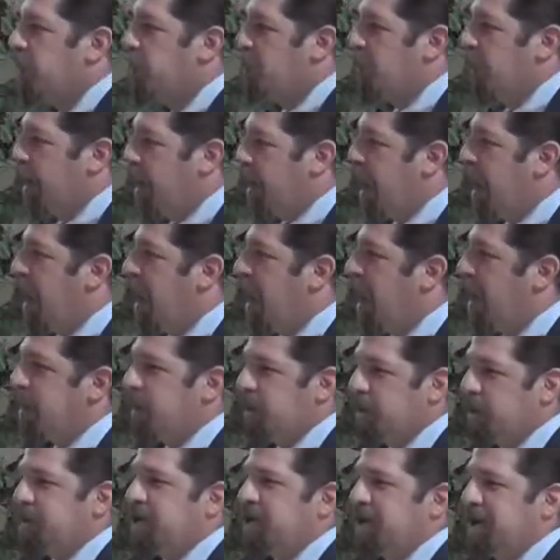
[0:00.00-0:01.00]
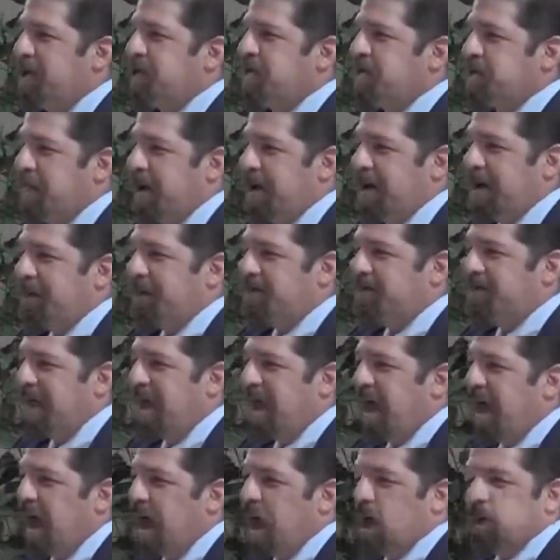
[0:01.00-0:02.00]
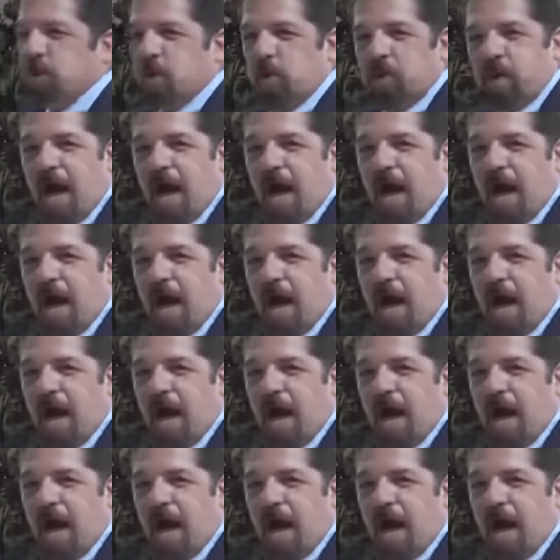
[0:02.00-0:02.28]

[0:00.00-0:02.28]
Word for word: the God who sees me. And so